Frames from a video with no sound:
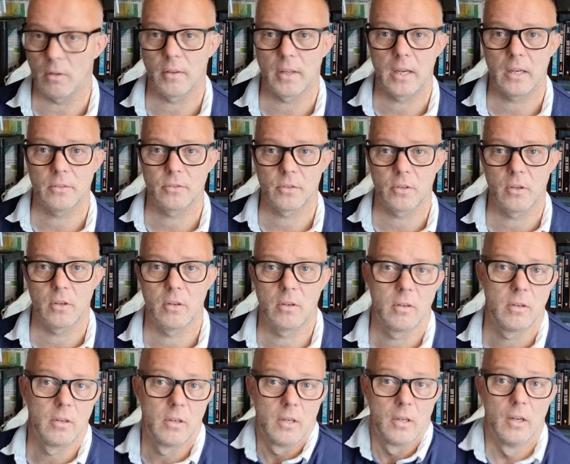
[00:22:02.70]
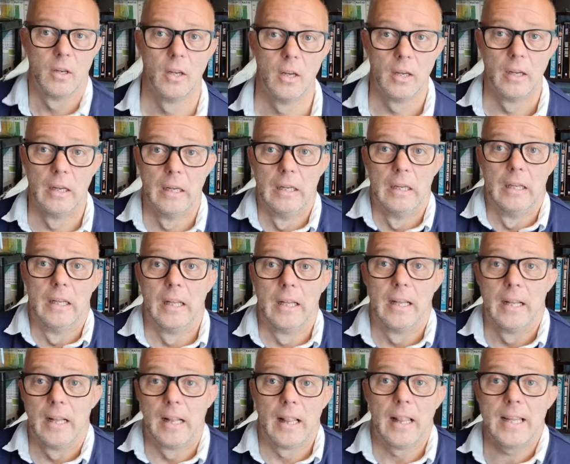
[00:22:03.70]
all that. So
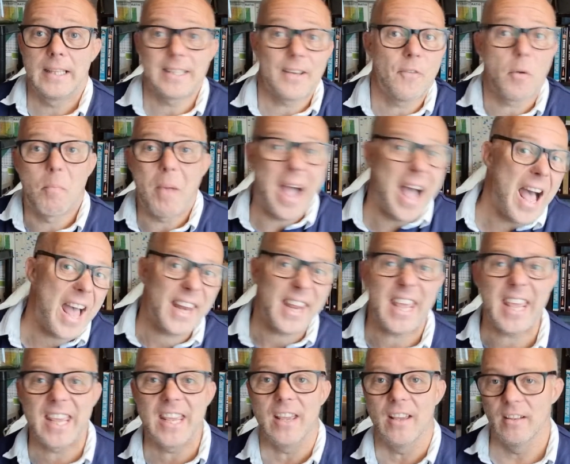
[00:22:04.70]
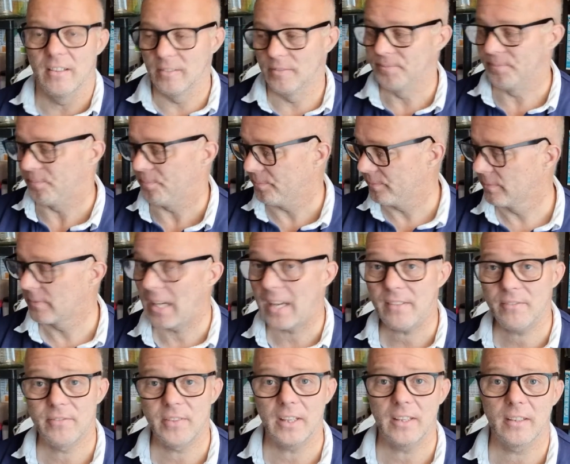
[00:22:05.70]
let's have a party.
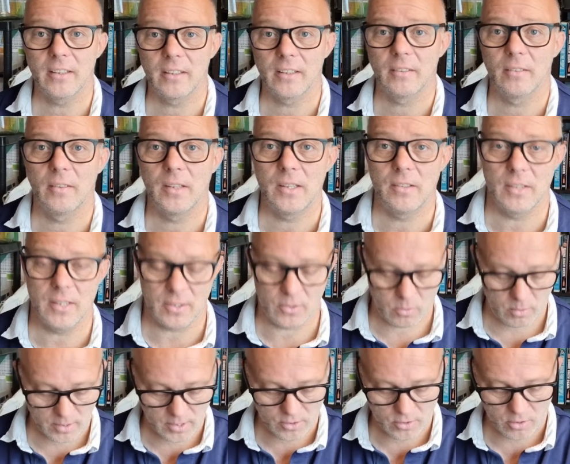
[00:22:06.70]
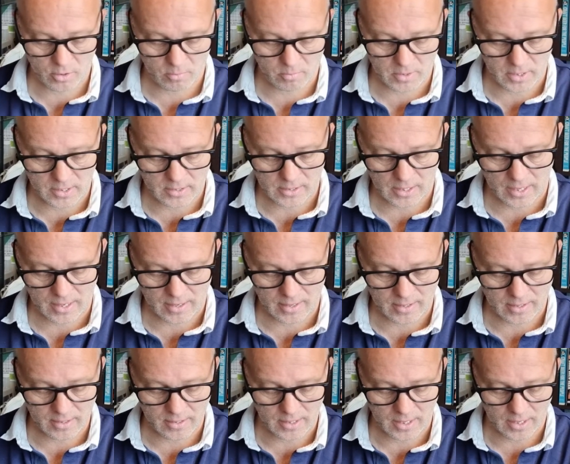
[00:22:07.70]
I think we're at 22 minutes.
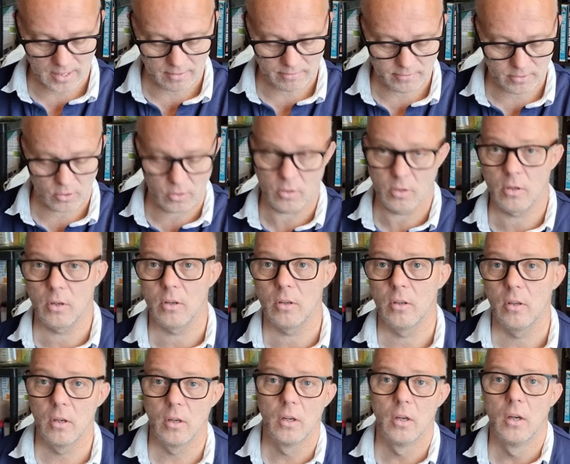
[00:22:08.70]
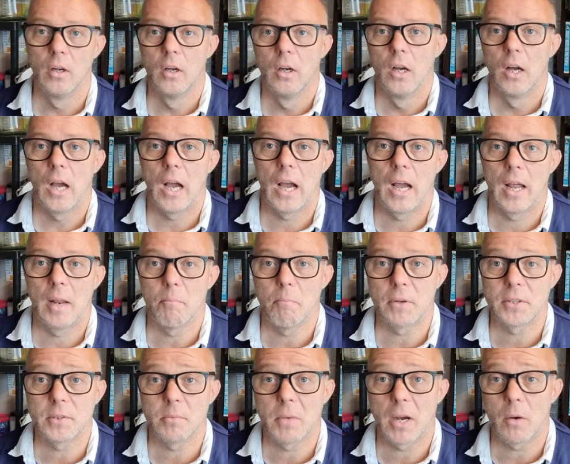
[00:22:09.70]
I have to go and
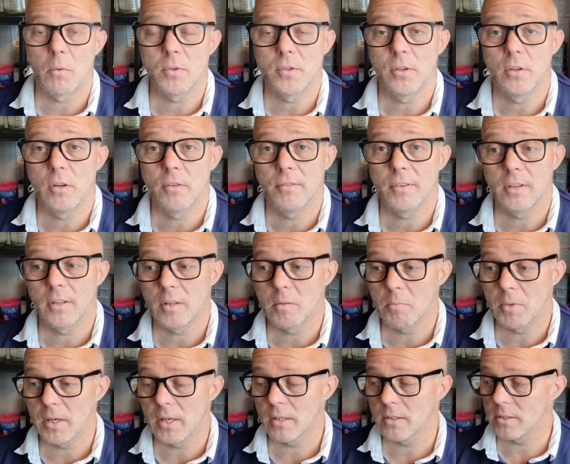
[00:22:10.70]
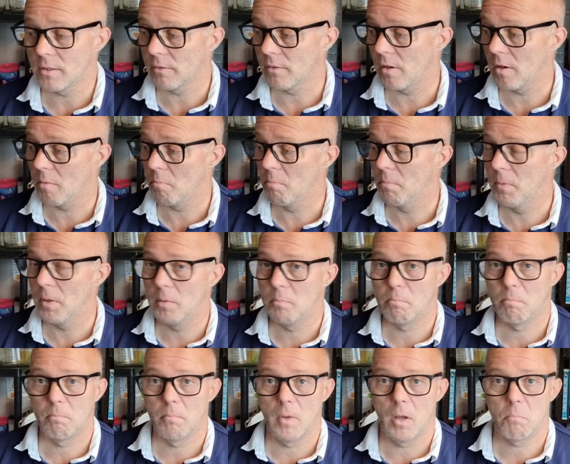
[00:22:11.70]
mess about with an oven at the minute, so I've got a
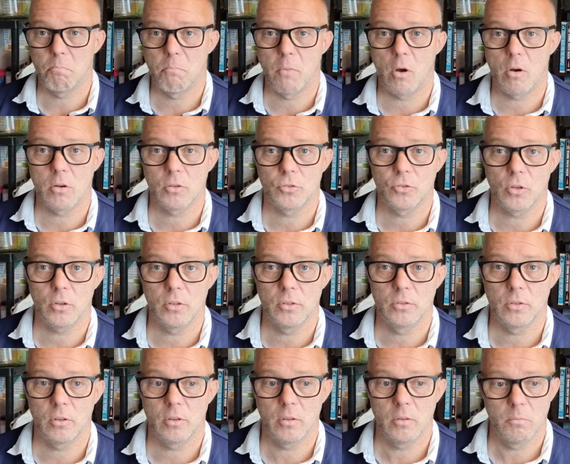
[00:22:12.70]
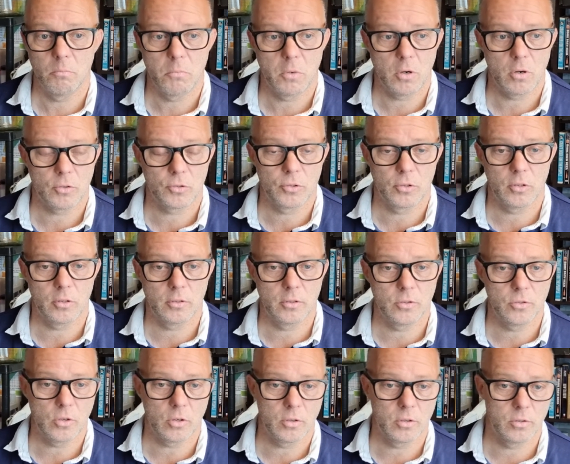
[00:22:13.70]
pork joint on, pork
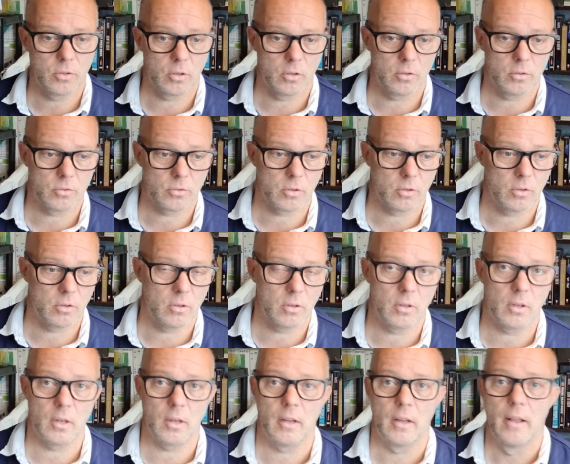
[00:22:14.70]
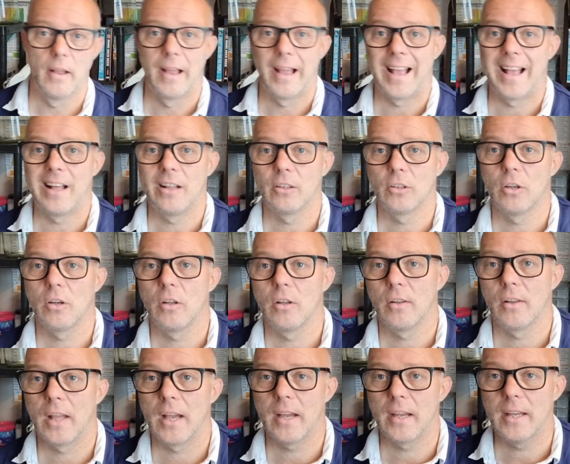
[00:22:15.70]
shoulder joint on, so I'll
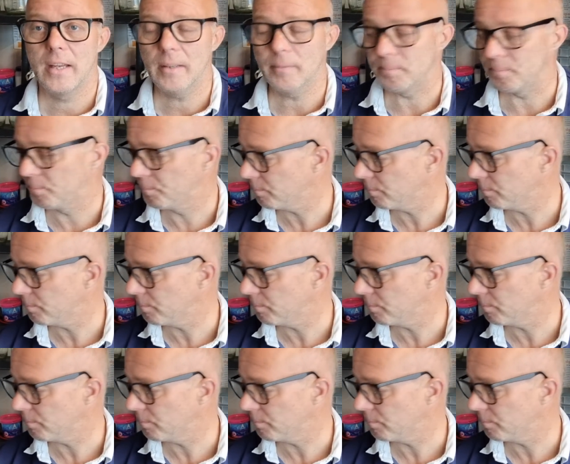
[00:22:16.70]
call that it.